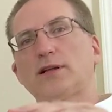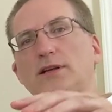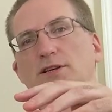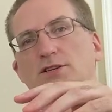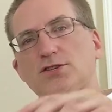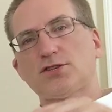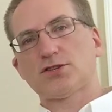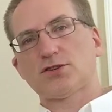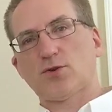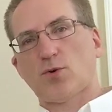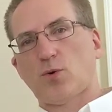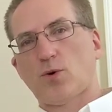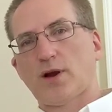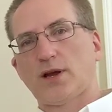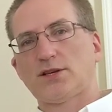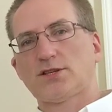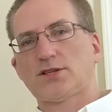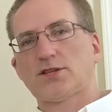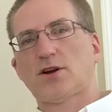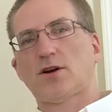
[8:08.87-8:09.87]
and his
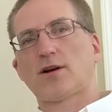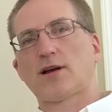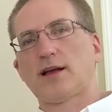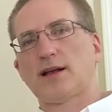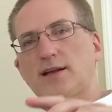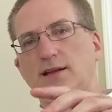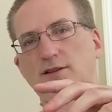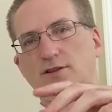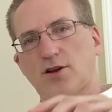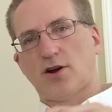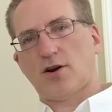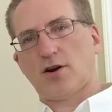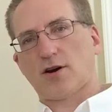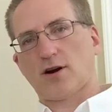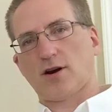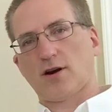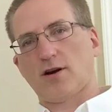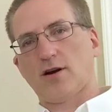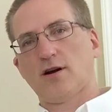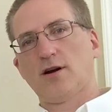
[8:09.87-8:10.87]
stories start getting
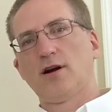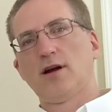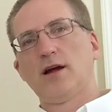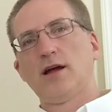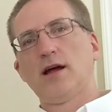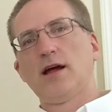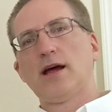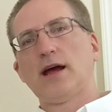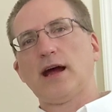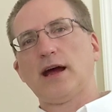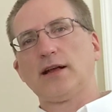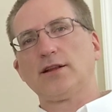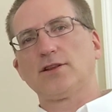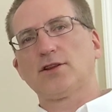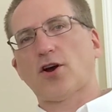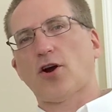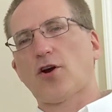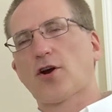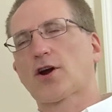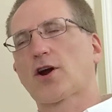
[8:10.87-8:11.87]
darker and
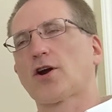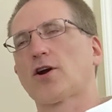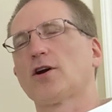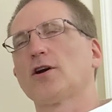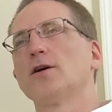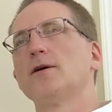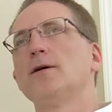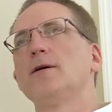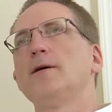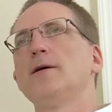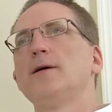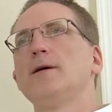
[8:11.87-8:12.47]
darker